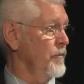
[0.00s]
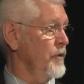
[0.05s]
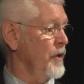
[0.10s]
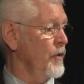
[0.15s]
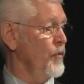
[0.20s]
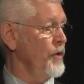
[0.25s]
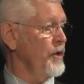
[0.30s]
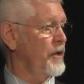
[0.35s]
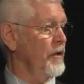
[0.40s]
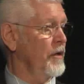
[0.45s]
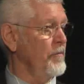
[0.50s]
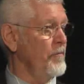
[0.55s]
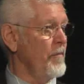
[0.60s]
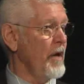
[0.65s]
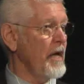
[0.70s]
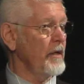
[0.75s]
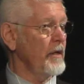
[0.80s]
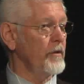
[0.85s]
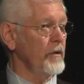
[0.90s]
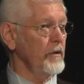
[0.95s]
that we can
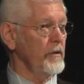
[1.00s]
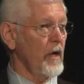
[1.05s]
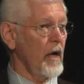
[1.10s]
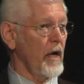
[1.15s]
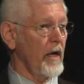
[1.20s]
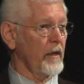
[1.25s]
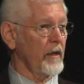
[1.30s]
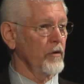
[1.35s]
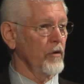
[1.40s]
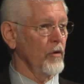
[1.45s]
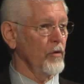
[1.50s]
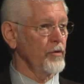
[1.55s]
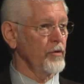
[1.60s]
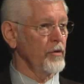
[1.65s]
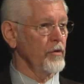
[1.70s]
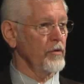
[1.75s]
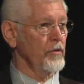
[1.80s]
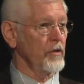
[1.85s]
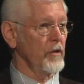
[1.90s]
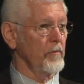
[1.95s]
make the
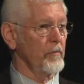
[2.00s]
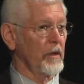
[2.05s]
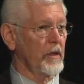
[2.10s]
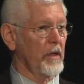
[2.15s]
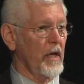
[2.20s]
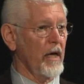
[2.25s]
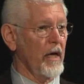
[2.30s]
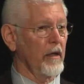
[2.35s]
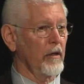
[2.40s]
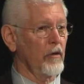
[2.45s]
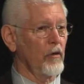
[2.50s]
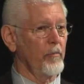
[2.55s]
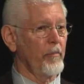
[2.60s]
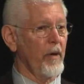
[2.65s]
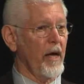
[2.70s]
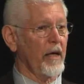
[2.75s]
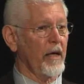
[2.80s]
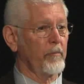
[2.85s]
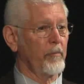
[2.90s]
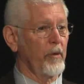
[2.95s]
diagnosis in mechanical
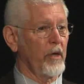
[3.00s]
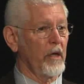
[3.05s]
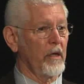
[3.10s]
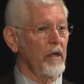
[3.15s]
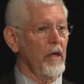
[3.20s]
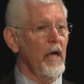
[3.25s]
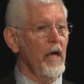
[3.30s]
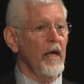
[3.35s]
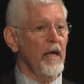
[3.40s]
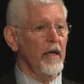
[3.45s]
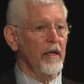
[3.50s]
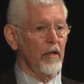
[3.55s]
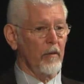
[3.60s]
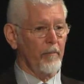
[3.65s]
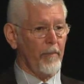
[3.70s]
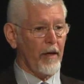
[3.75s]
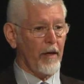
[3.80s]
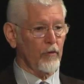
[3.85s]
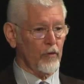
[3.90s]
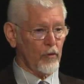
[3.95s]
back pain in
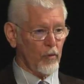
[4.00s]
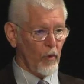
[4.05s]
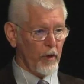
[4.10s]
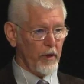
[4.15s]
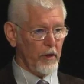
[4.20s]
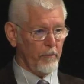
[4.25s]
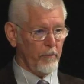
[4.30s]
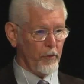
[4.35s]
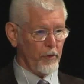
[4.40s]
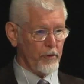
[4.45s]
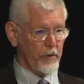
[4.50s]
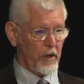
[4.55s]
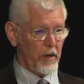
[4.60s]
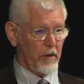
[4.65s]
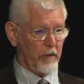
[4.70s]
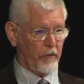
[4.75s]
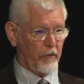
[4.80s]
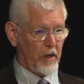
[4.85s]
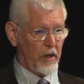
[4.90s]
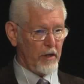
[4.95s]
about
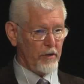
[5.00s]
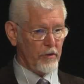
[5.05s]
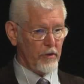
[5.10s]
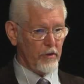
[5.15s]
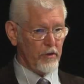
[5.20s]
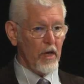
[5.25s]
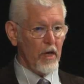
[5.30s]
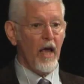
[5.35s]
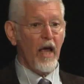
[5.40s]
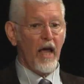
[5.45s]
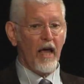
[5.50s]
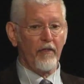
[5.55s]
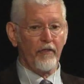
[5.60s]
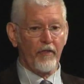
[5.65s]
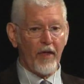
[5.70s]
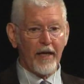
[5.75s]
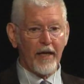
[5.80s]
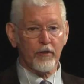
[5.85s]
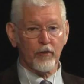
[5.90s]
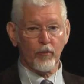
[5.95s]
20% of cases,
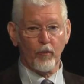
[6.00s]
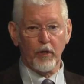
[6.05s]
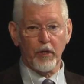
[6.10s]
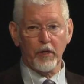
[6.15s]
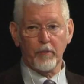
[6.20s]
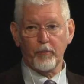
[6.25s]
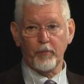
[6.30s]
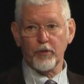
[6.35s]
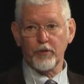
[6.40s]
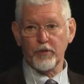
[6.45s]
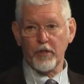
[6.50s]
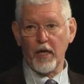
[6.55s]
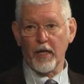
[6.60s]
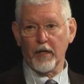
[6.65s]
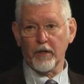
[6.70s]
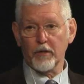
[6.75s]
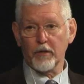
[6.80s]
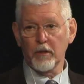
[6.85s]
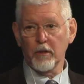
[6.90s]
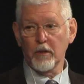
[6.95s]
and that
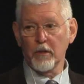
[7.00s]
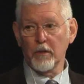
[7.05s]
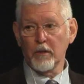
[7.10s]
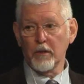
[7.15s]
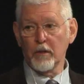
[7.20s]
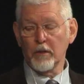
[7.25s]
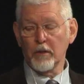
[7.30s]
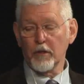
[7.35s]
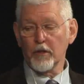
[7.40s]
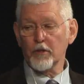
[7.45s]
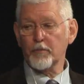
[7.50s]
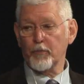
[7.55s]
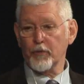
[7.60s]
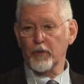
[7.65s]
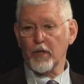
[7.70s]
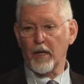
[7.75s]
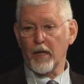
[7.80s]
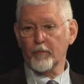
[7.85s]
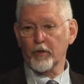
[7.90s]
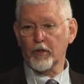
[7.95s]
20% is
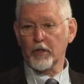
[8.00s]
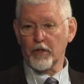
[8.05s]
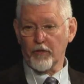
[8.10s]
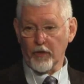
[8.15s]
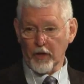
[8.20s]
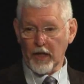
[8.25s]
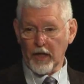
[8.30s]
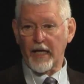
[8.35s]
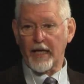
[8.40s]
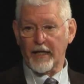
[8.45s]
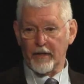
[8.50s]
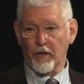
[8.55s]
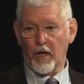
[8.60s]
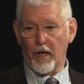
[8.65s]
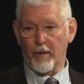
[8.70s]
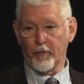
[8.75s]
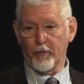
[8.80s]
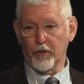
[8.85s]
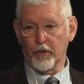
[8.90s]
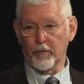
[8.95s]
predominantly the
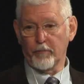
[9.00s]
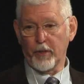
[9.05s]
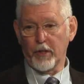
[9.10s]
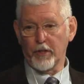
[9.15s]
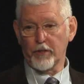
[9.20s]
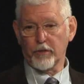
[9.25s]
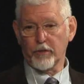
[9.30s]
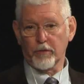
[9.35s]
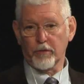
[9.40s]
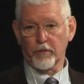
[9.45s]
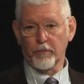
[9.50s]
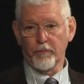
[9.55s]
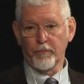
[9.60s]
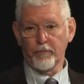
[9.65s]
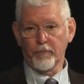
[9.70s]
leg-dominant patient.